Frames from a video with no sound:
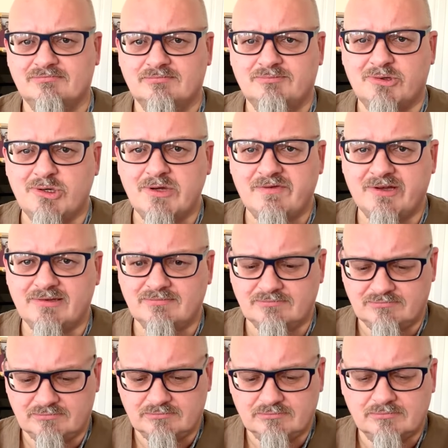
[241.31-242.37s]

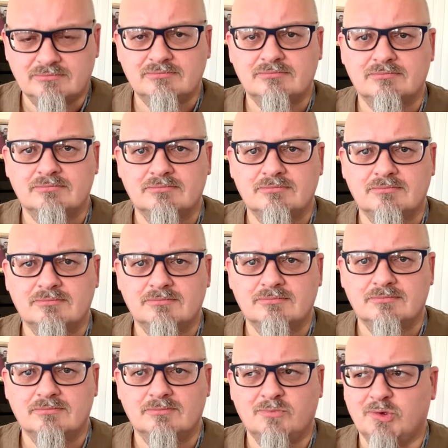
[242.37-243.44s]
Peruvian
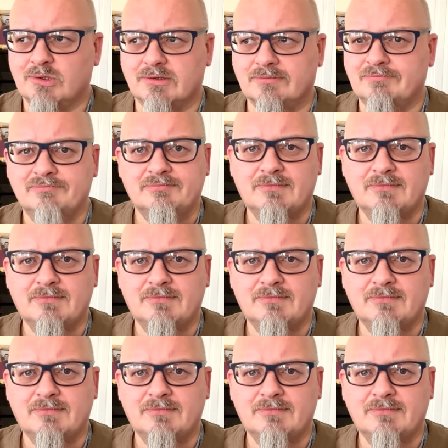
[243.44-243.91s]
wool,